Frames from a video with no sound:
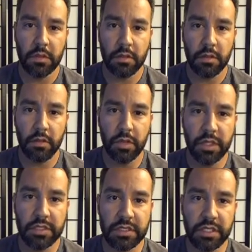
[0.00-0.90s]

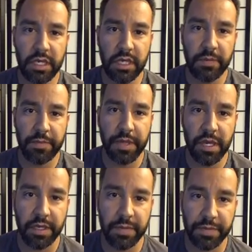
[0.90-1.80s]
What's up, party
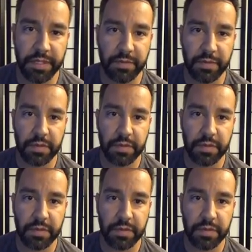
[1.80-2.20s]
people?